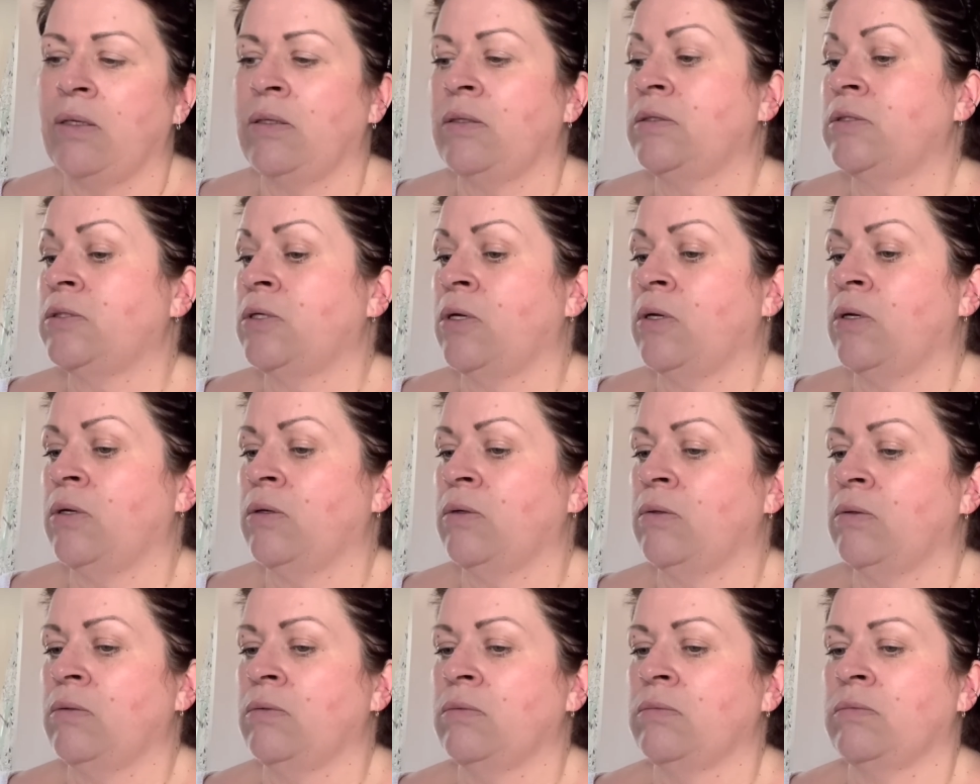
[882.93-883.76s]

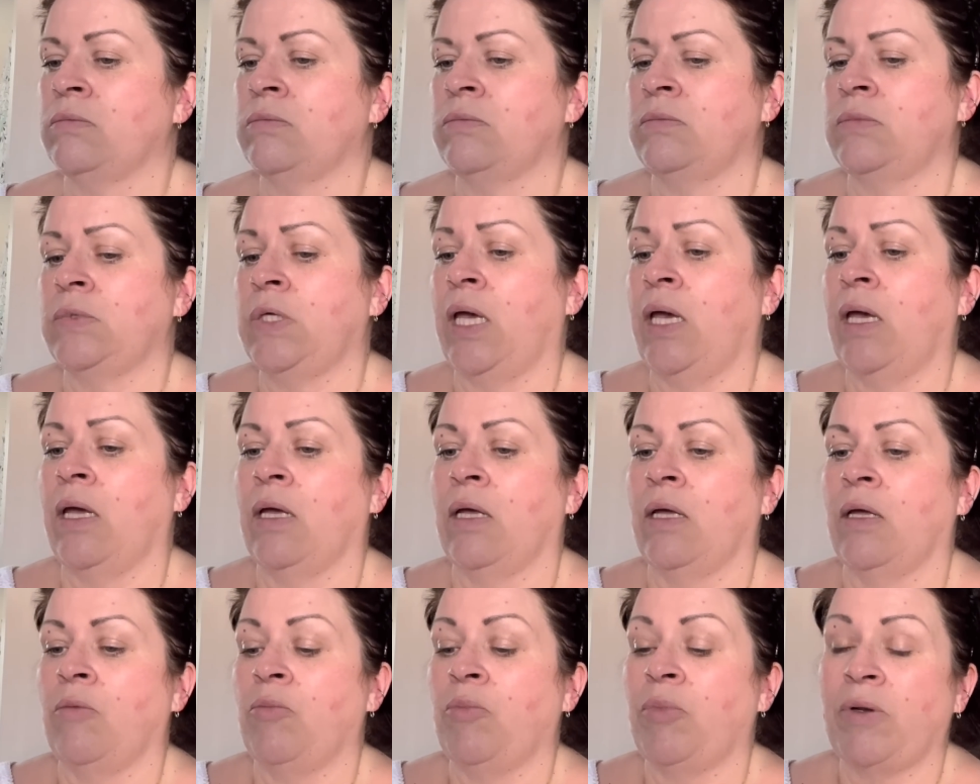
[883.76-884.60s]
So, yeah,
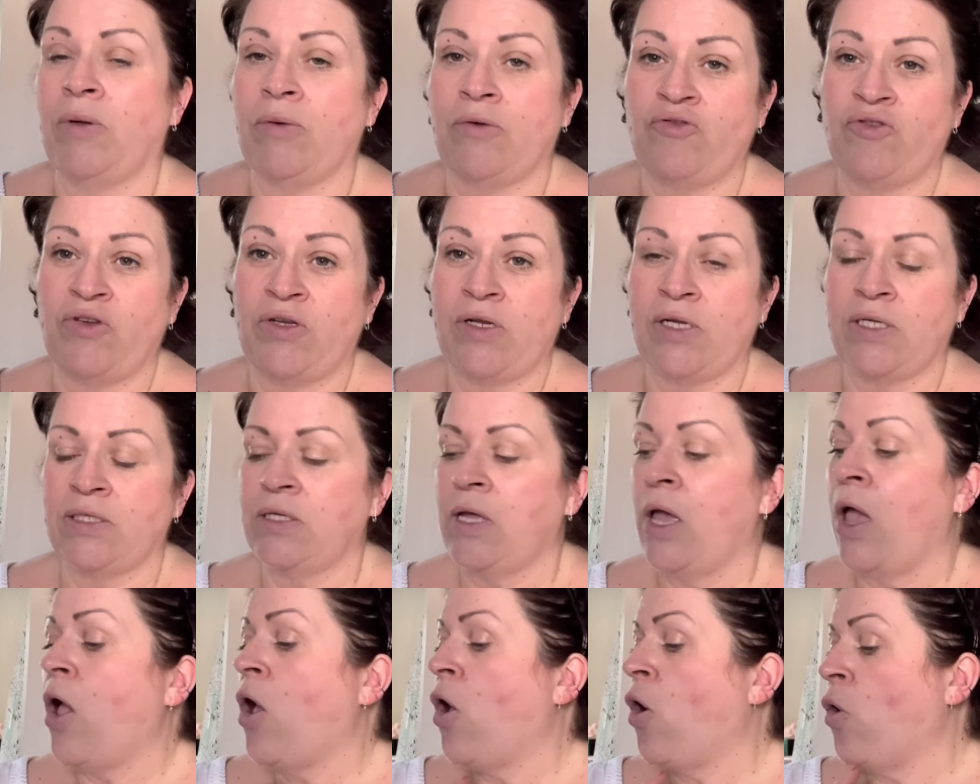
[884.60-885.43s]
but it was really nice.
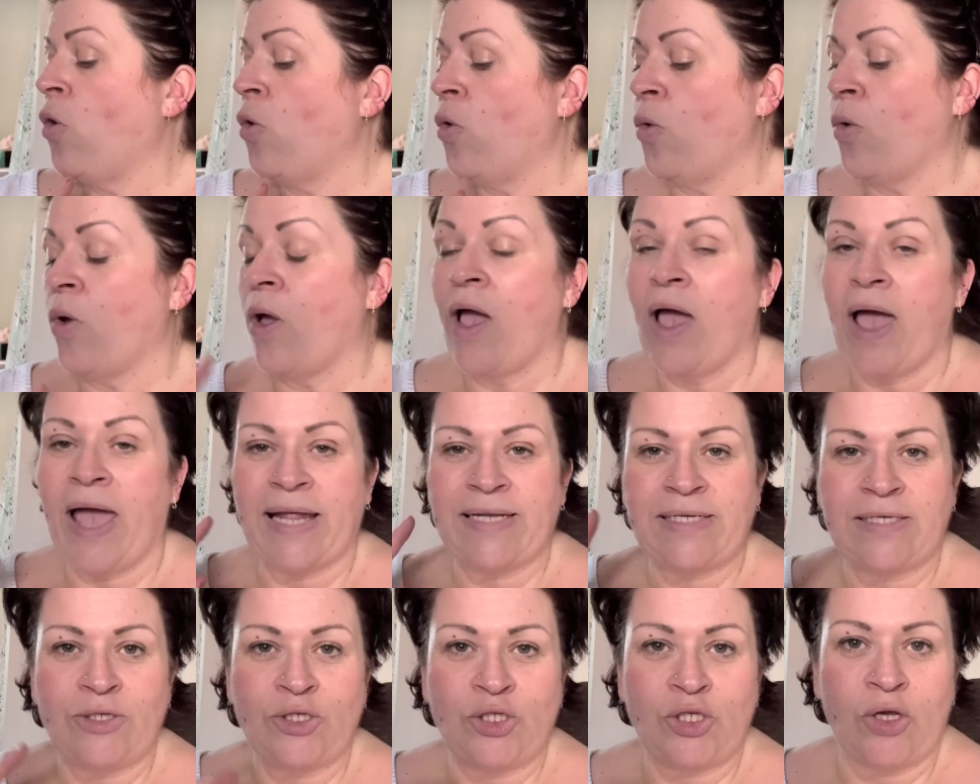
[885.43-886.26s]
Oh, I
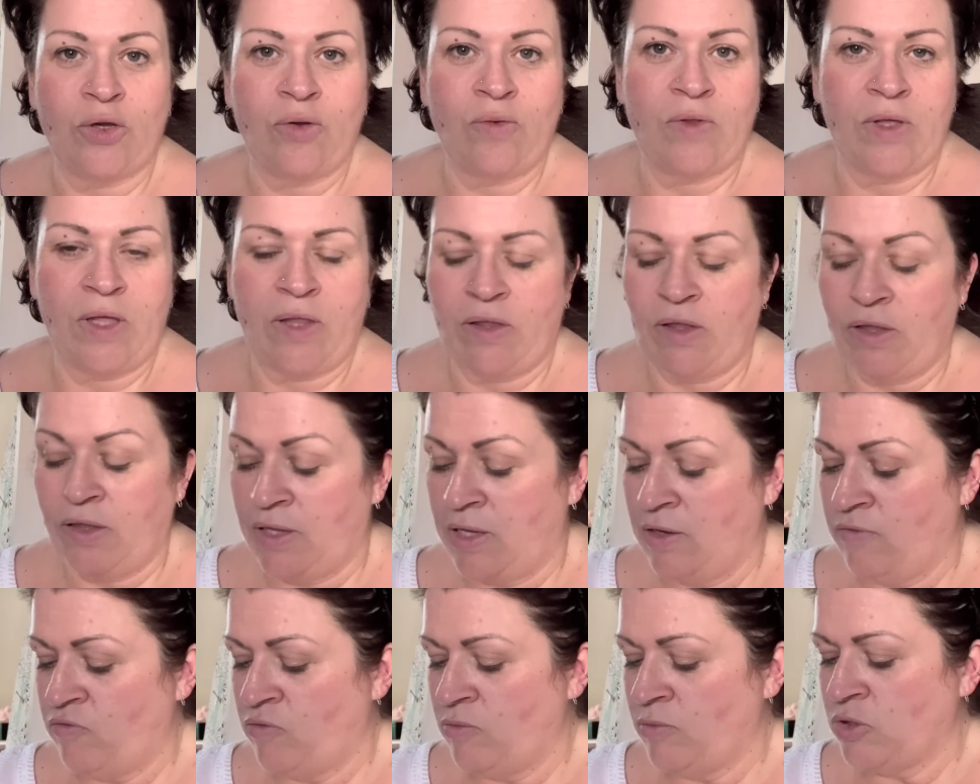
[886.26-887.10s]
didn't show you the other
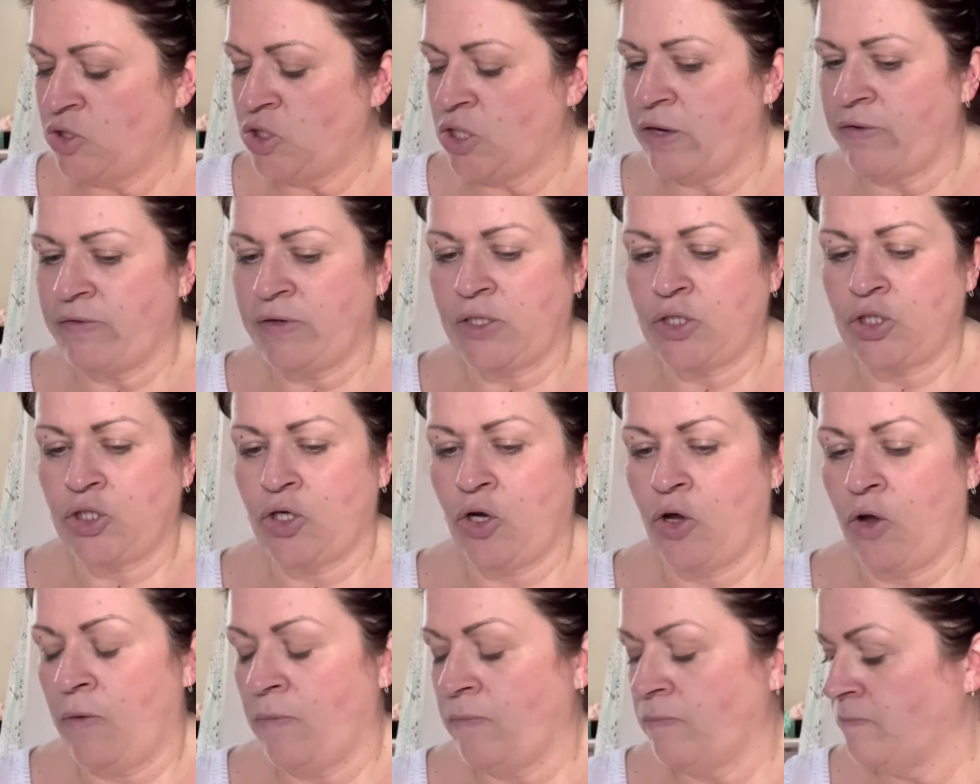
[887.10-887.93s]
thing from the charity
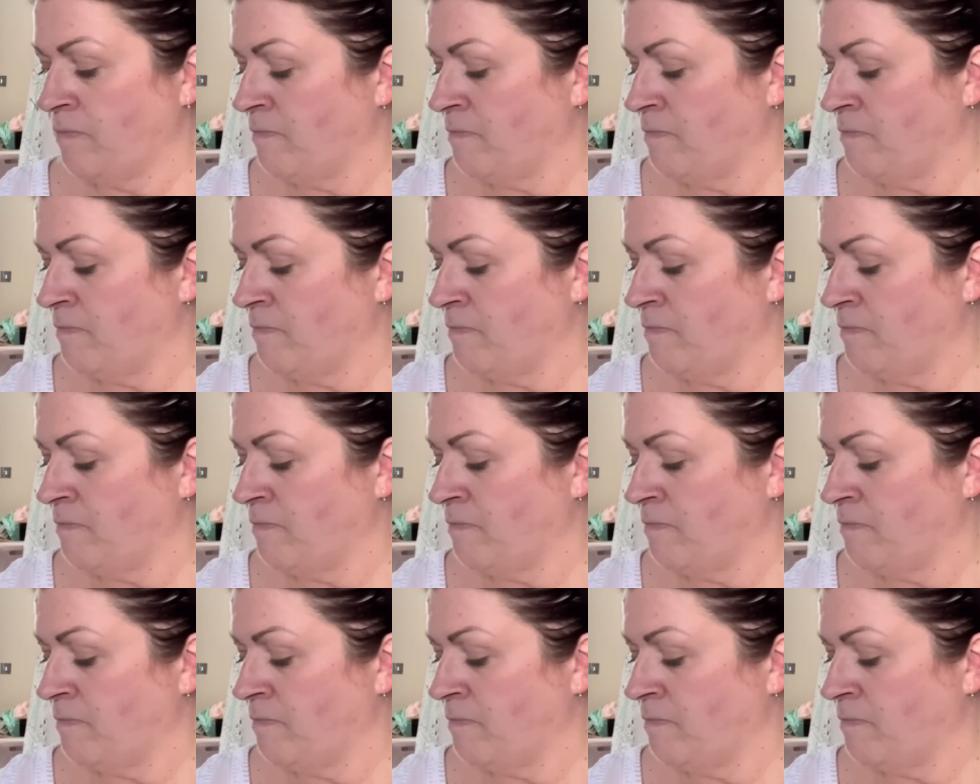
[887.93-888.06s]
shop.